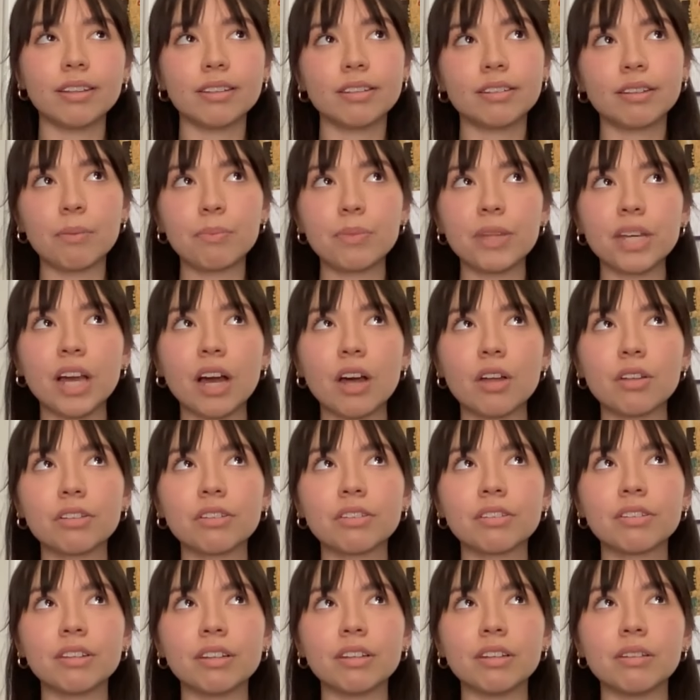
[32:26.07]
Something
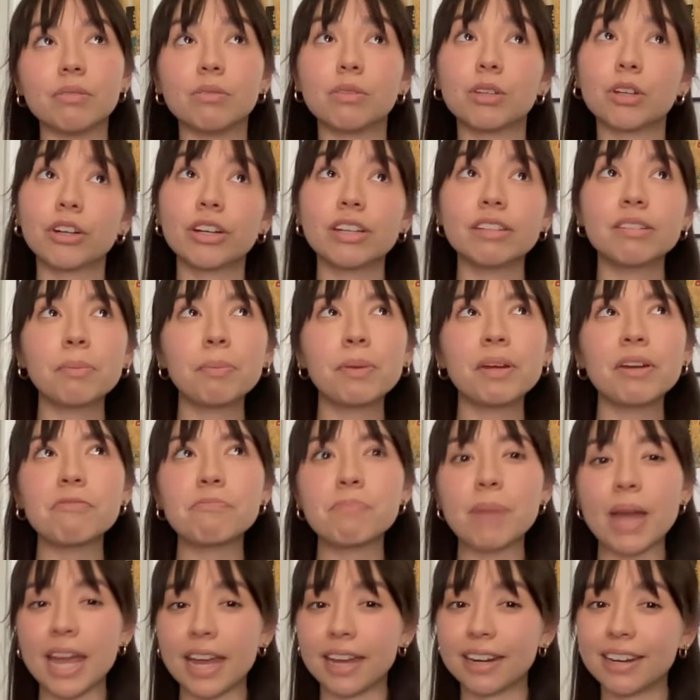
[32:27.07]
else, there is a bit of
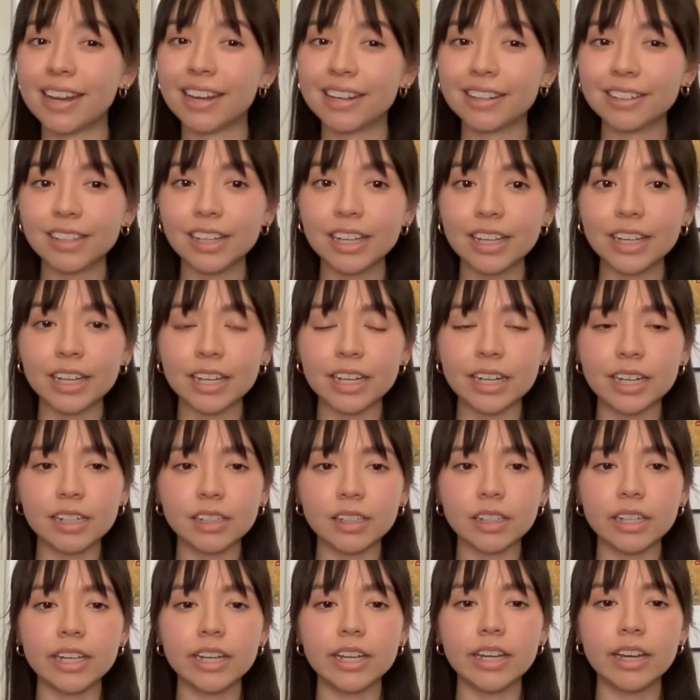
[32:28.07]
panhandling in
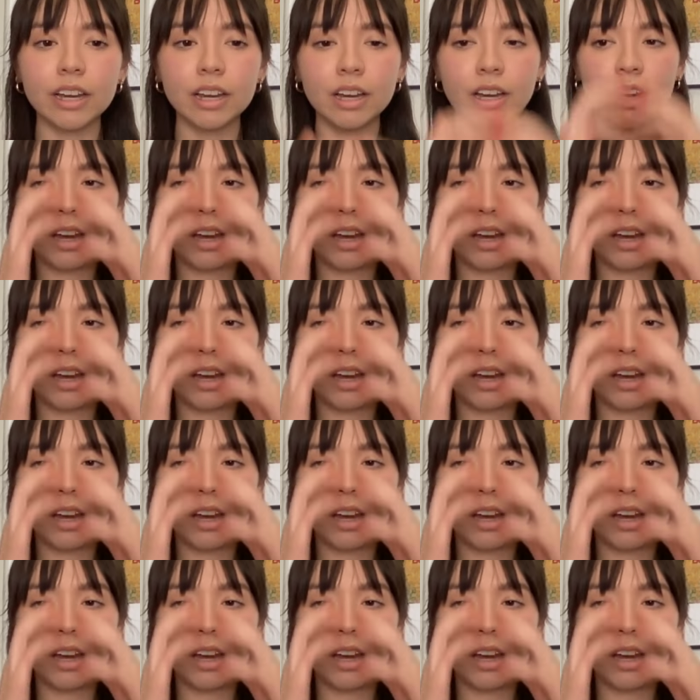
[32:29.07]
Italy.